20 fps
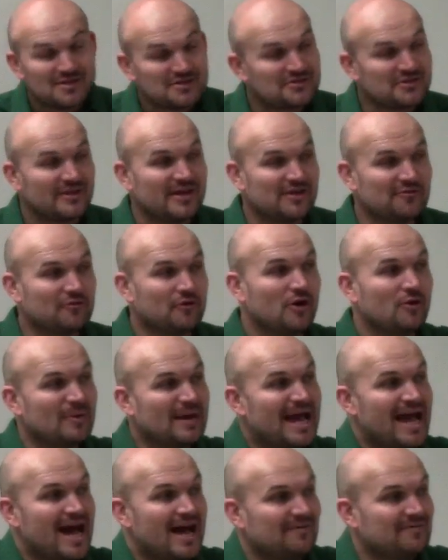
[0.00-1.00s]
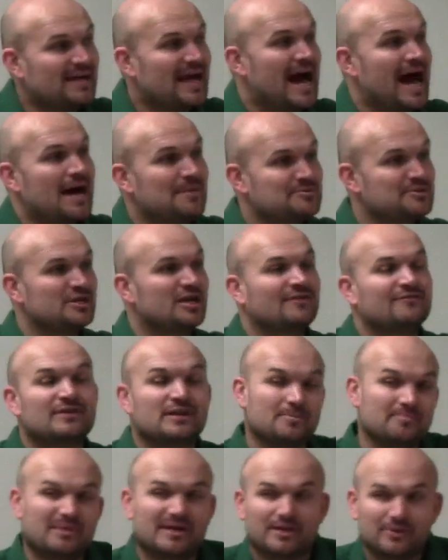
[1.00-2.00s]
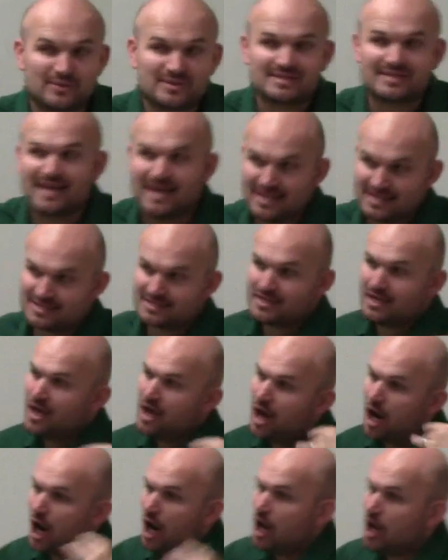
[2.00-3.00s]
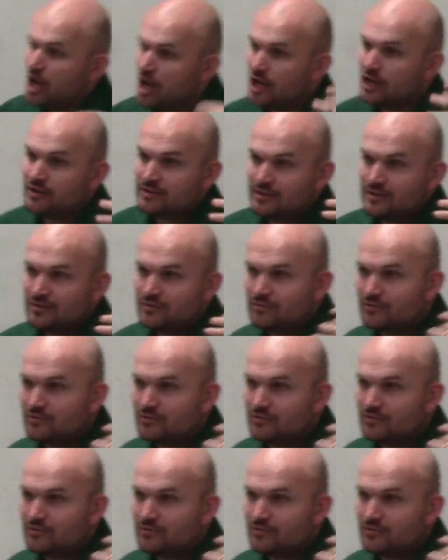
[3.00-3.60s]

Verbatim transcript: So therefore, we have the option of an ambiguous case. To